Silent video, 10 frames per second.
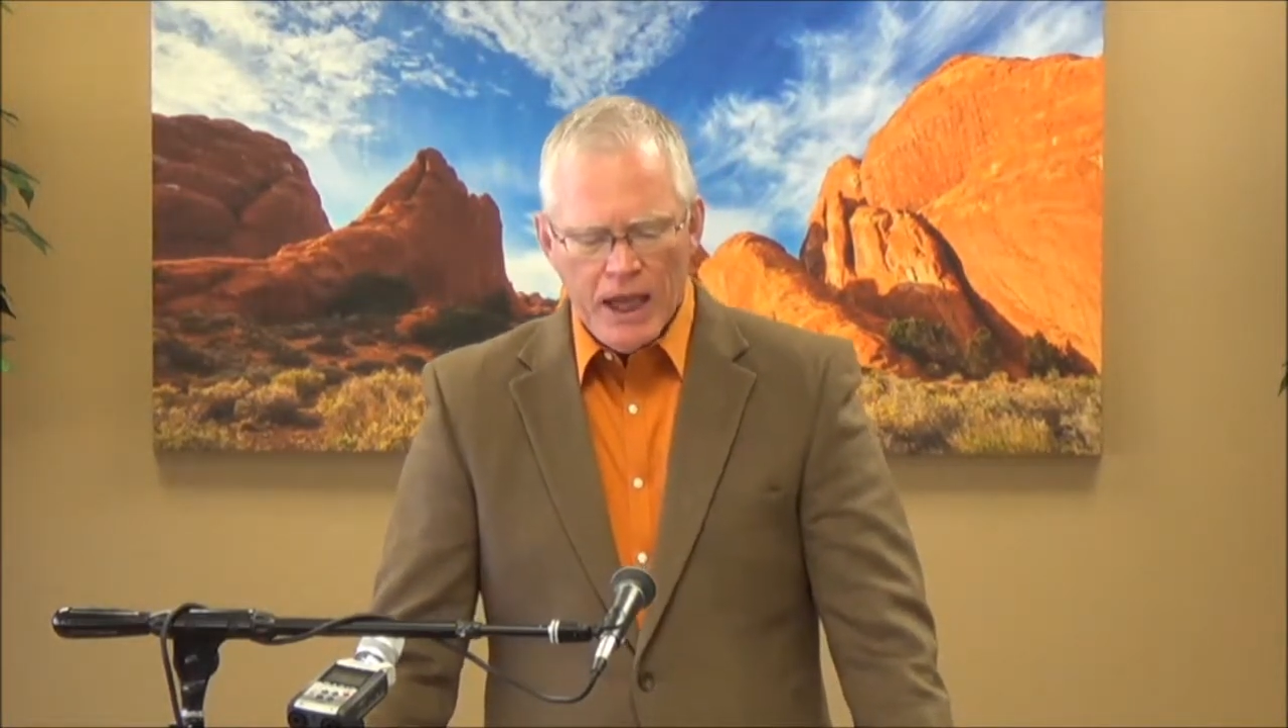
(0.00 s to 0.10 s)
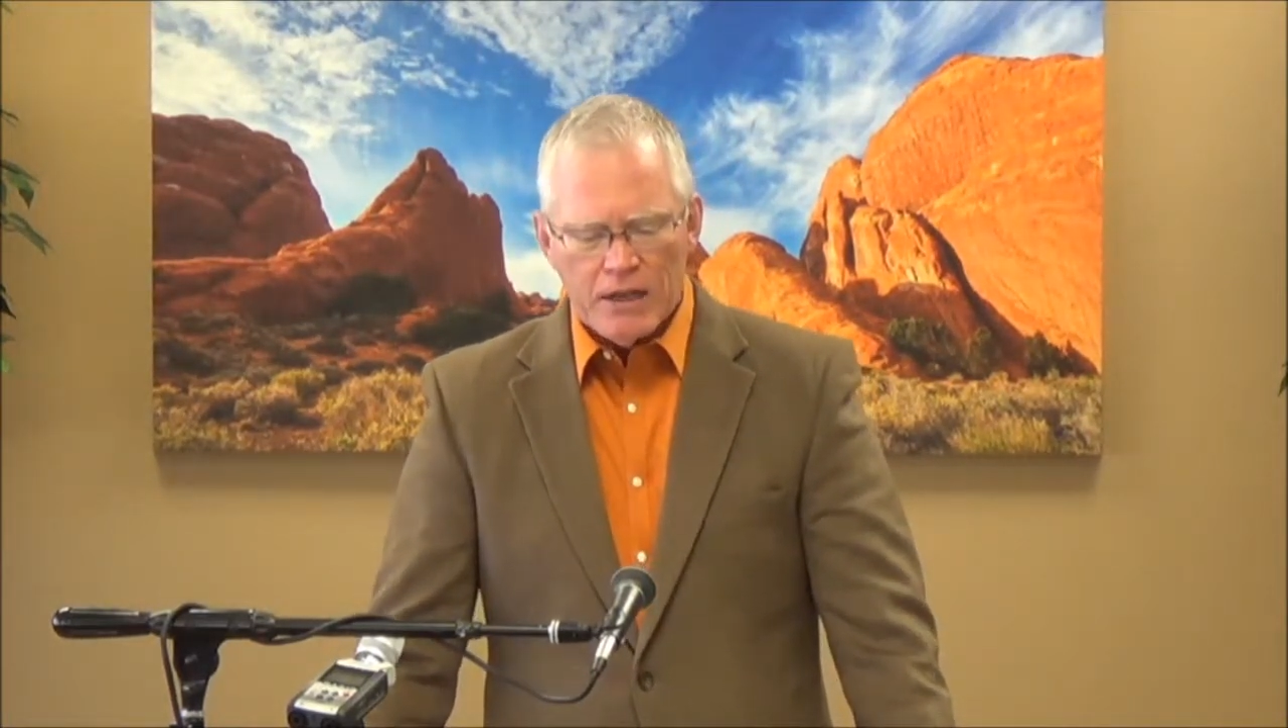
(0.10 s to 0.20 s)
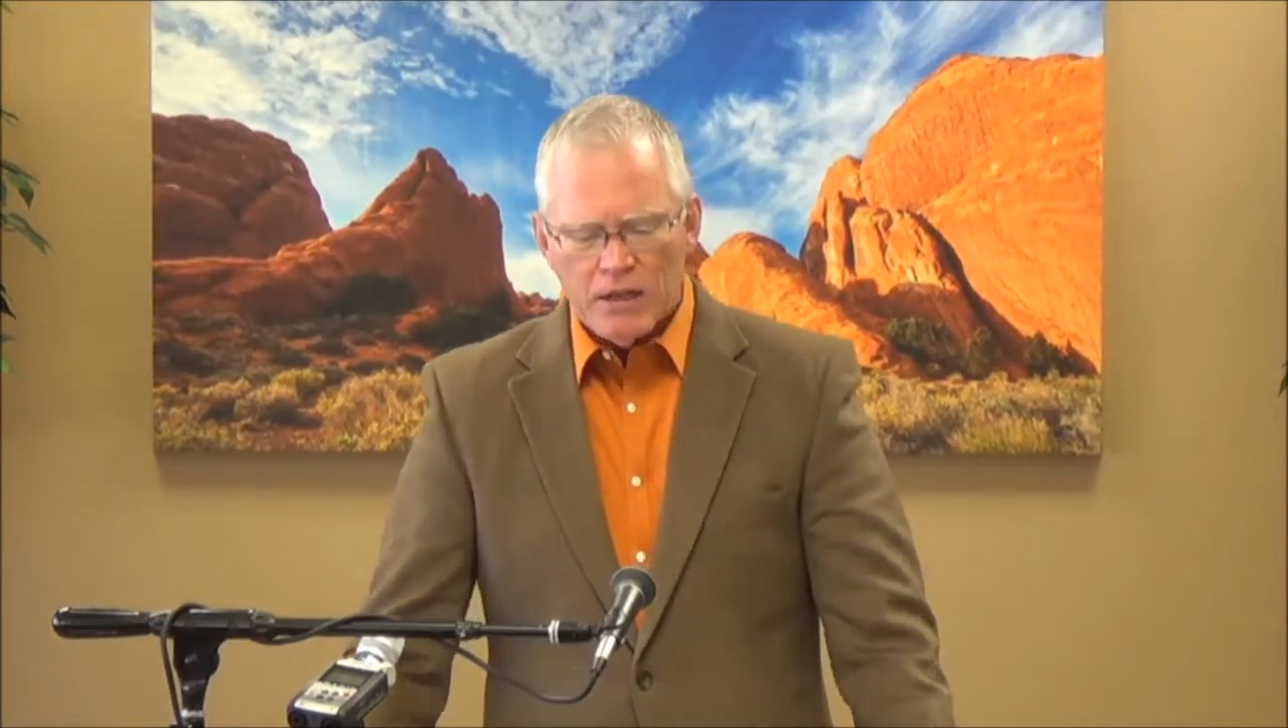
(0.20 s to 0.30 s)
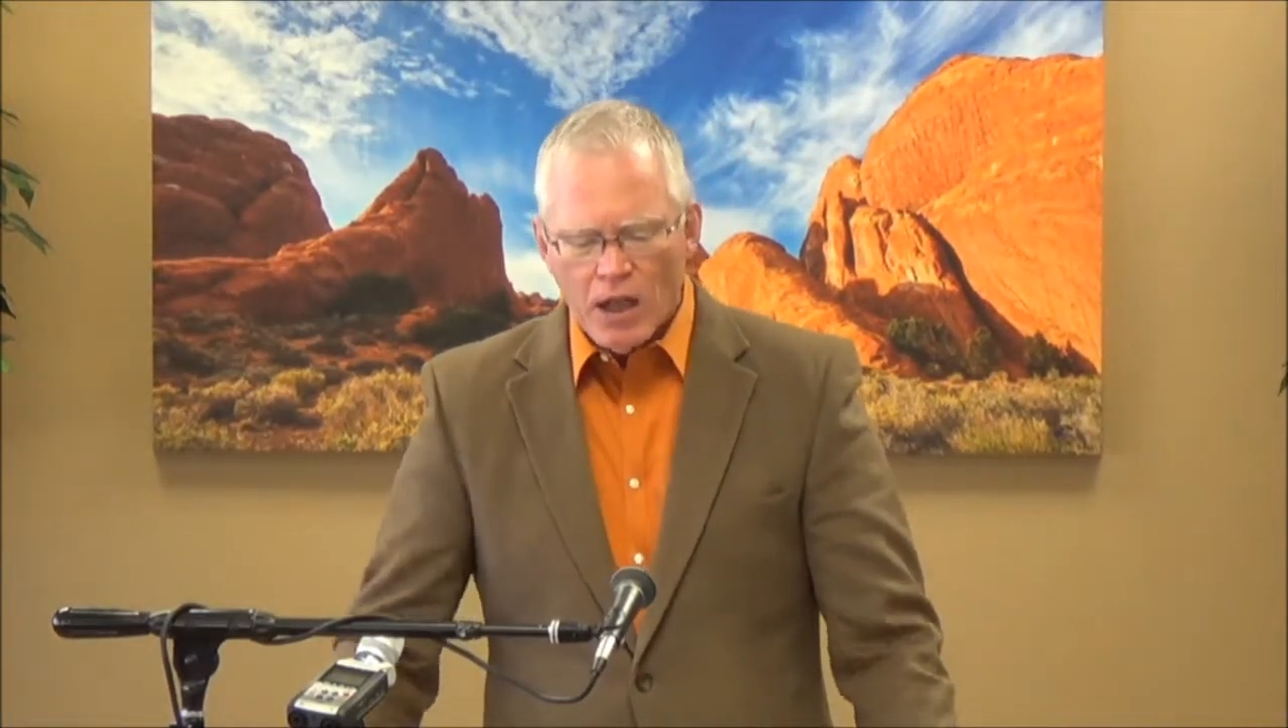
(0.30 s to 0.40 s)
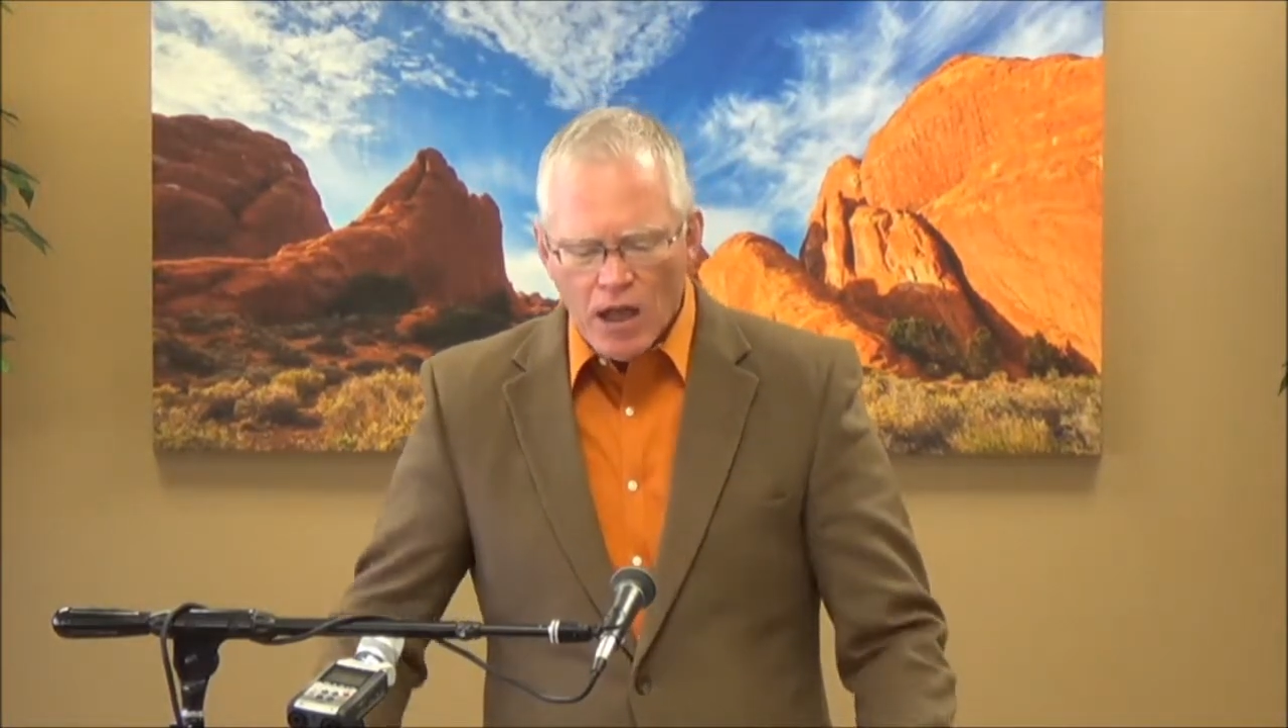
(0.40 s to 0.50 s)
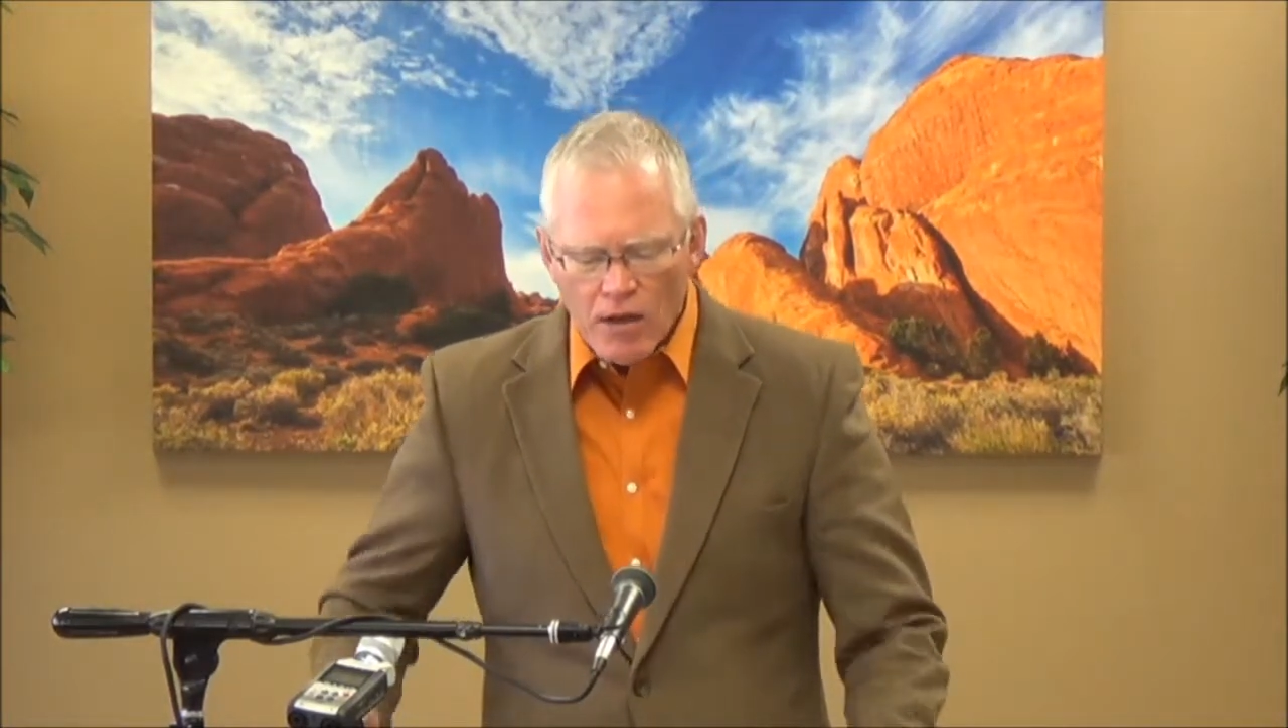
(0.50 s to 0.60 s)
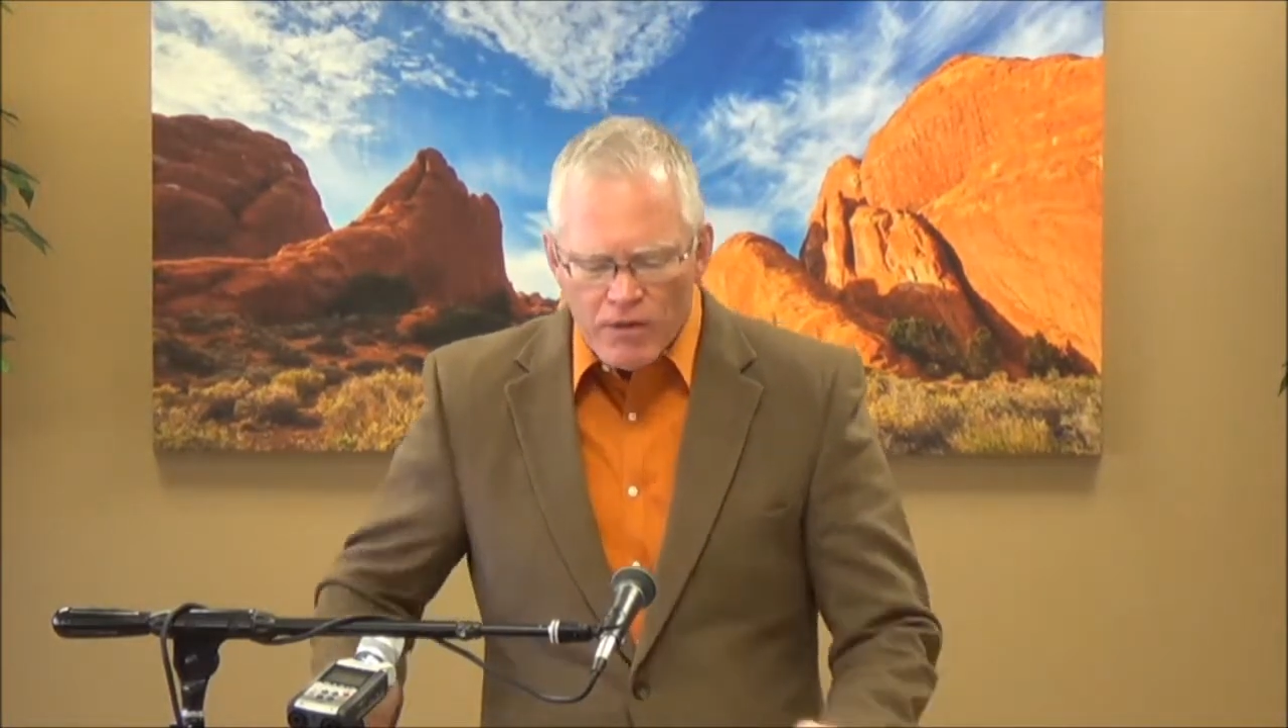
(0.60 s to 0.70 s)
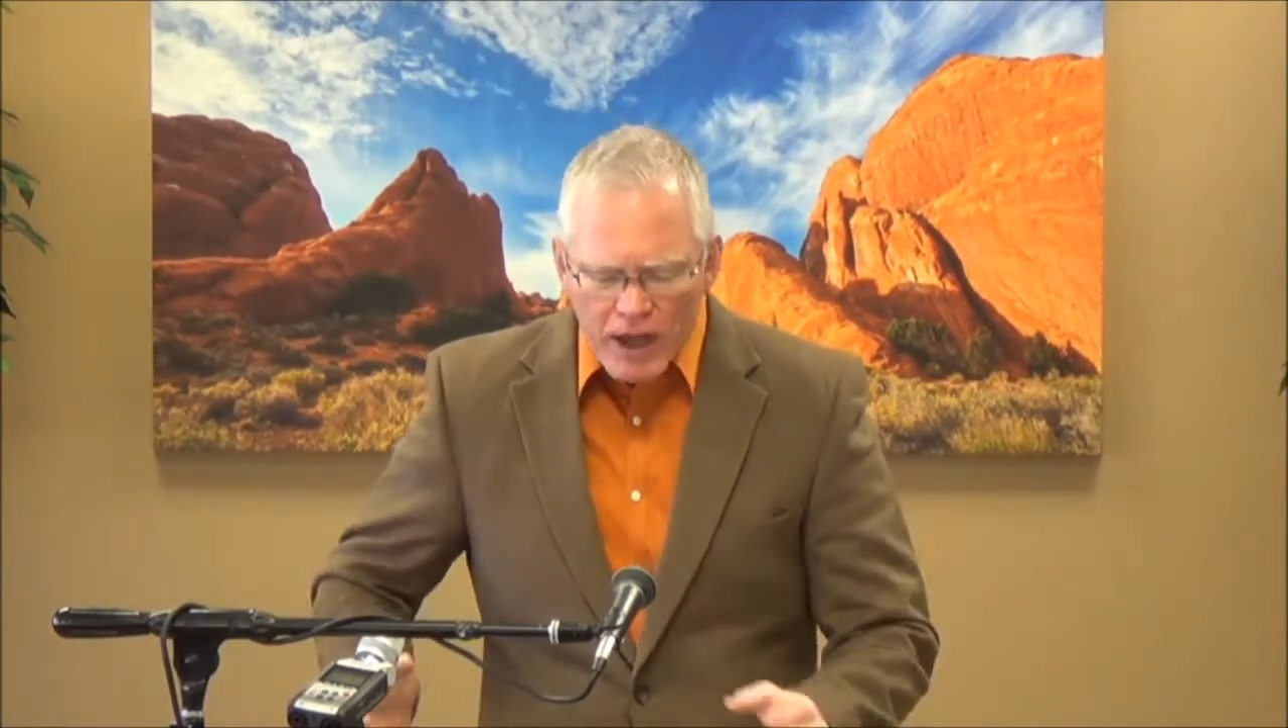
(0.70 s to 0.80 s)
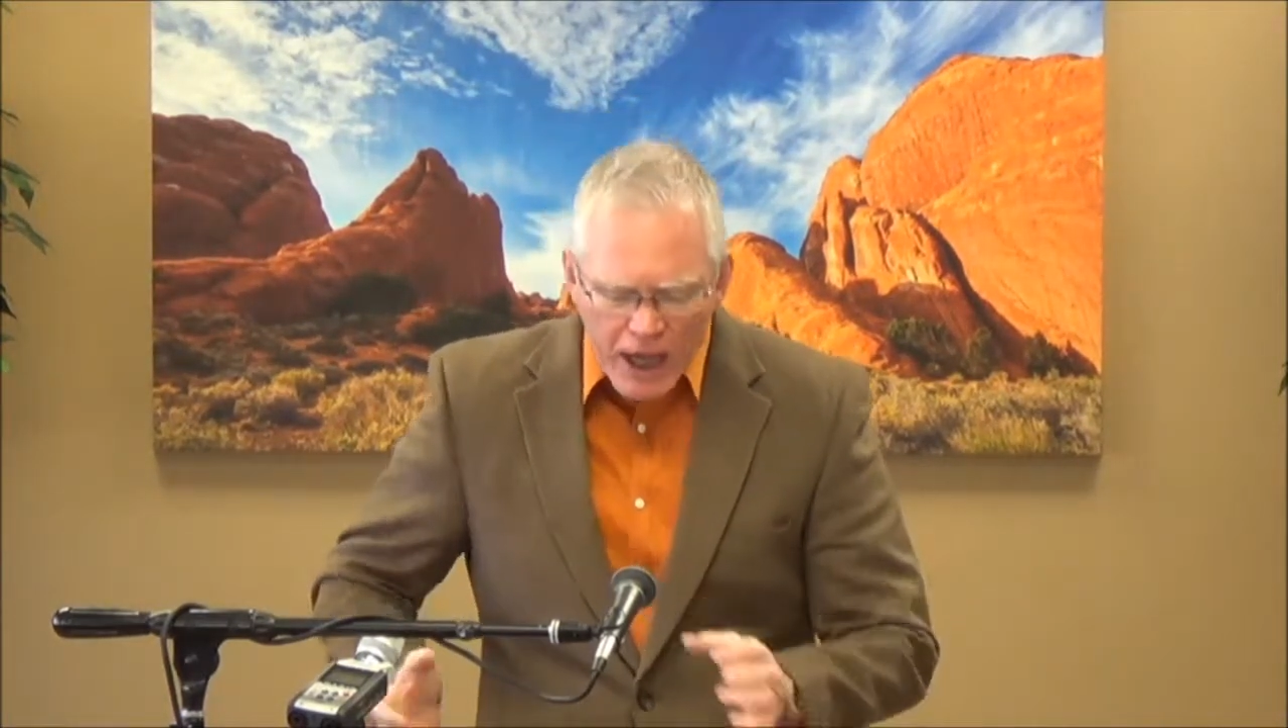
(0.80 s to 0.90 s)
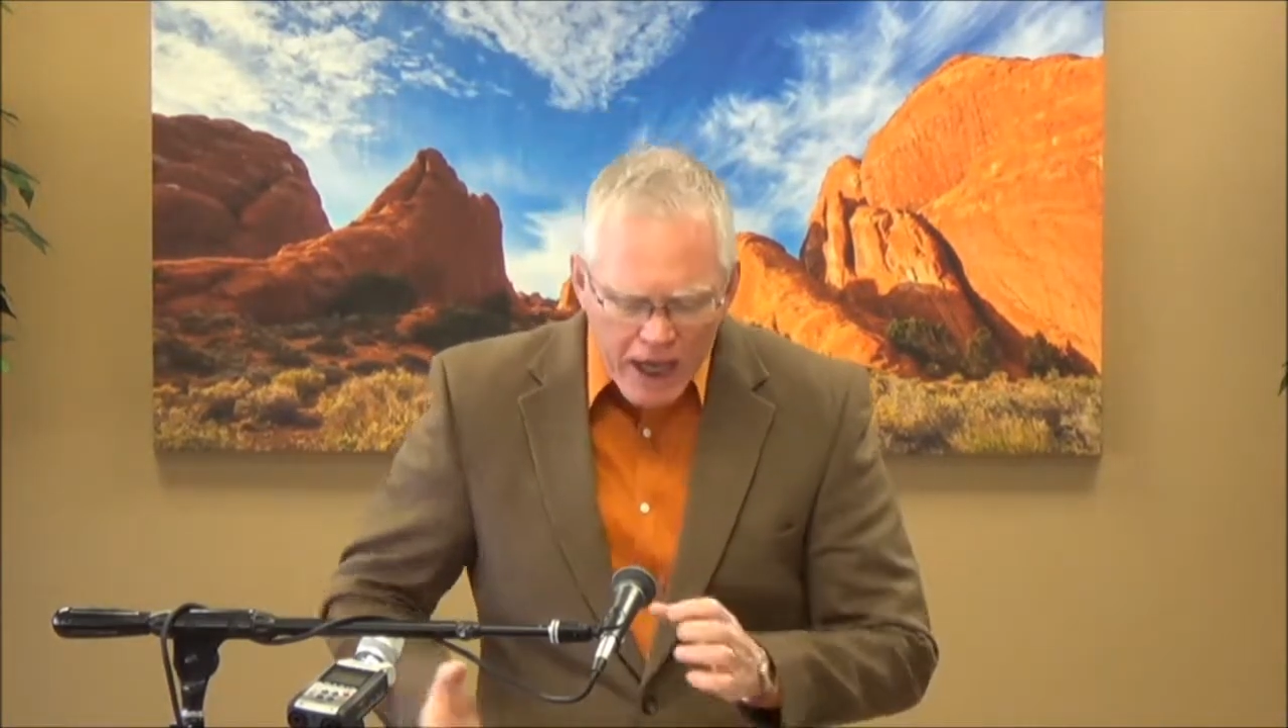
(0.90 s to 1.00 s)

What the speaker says: And love,